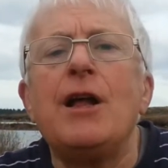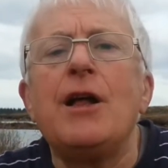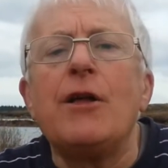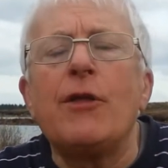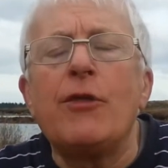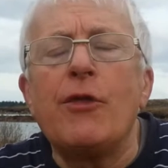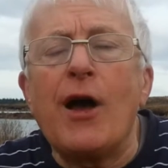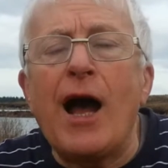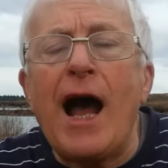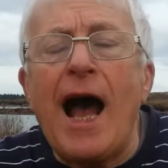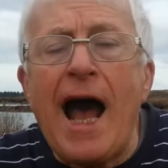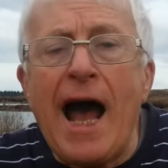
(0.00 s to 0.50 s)

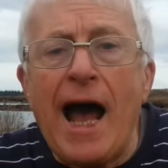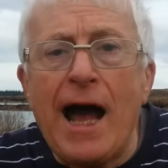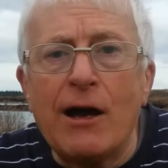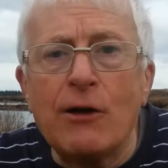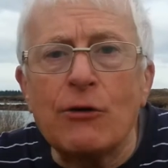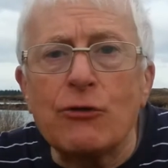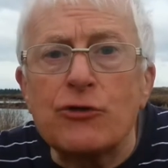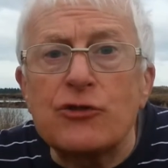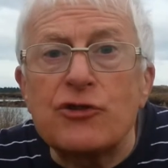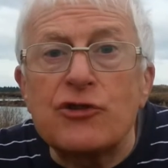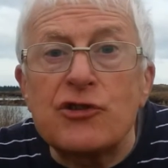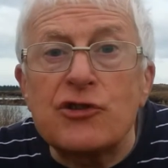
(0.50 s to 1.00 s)
the
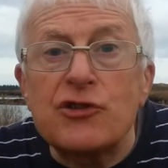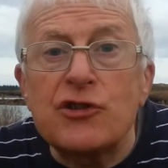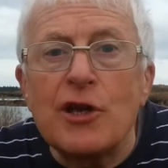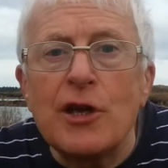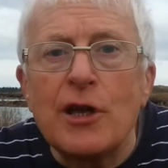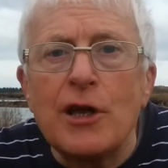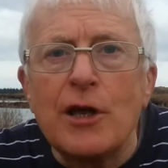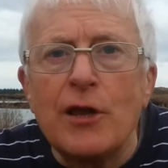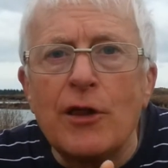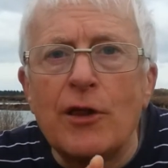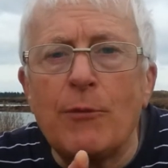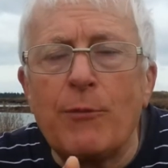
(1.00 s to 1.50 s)
house
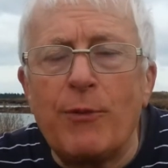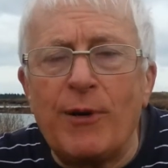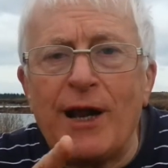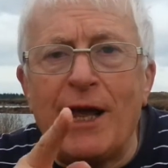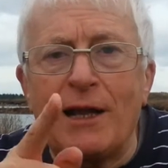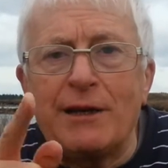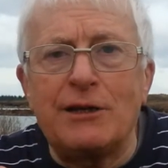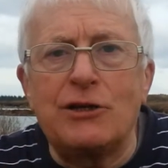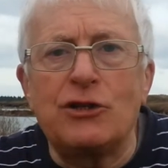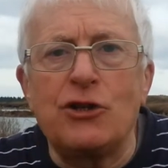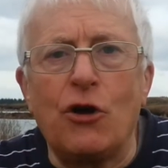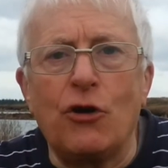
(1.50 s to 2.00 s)
the
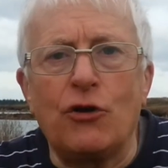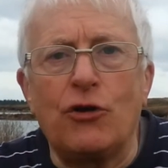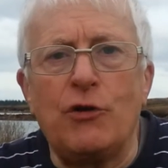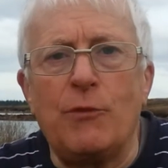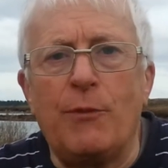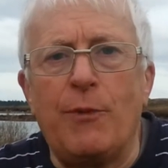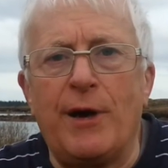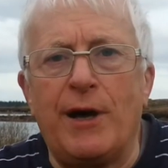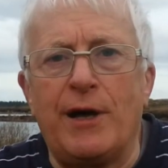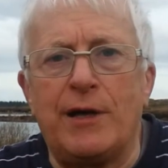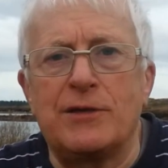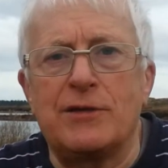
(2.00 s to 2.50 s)
planet
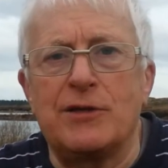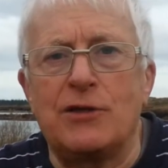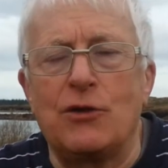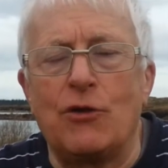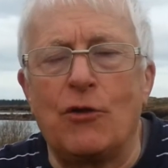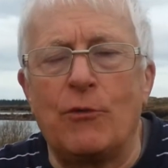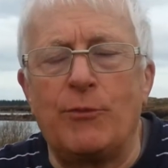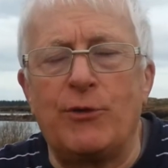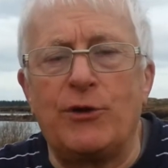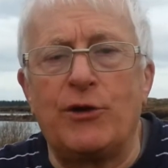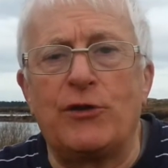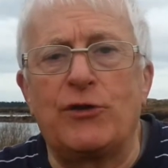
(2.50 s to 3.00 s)
occupies in
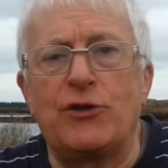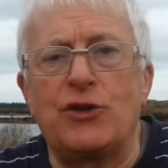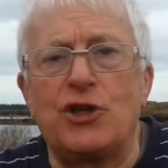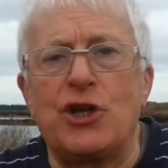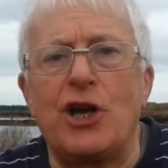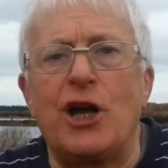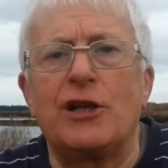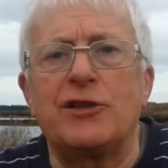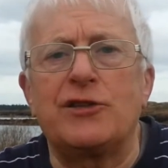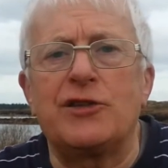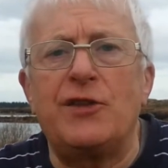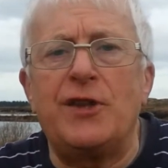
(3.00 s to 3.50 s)
your birth
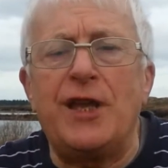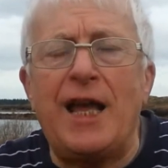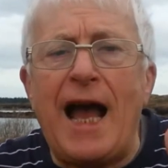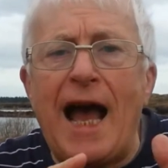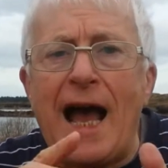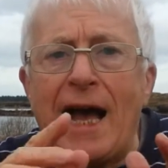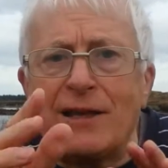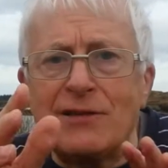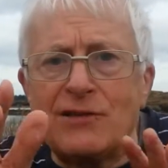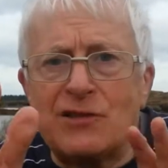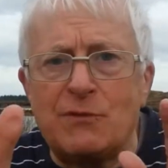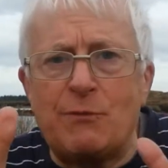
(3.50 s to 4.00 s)
chart and the
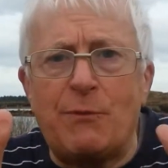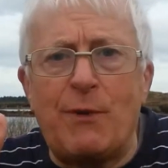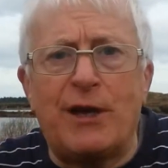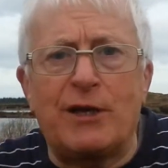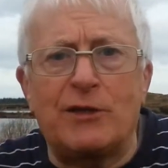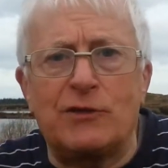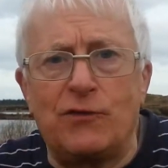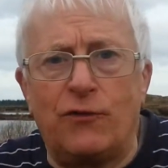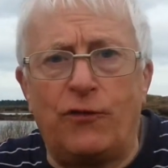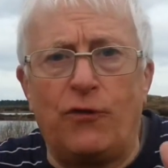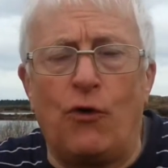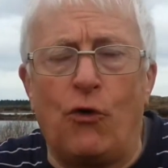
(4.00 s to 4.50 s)

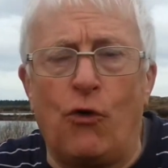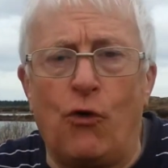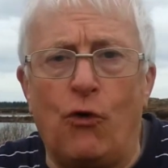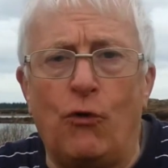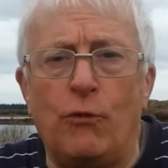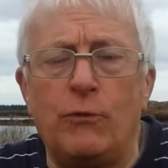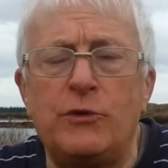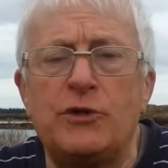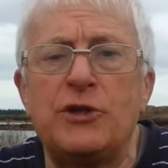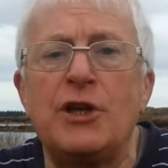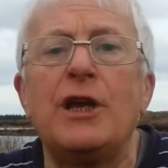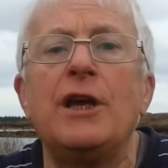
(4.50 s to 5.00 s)
aspects
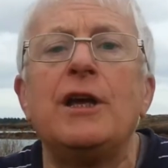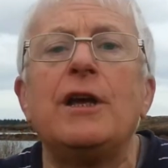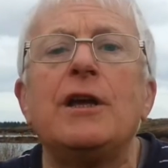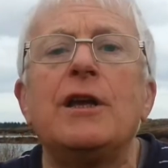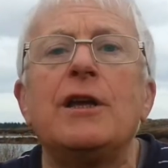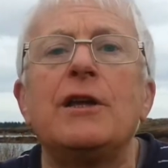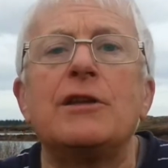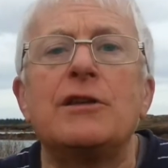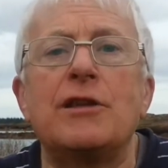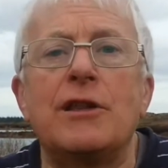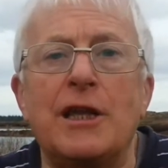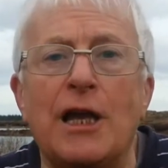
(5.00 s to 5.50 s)
formed to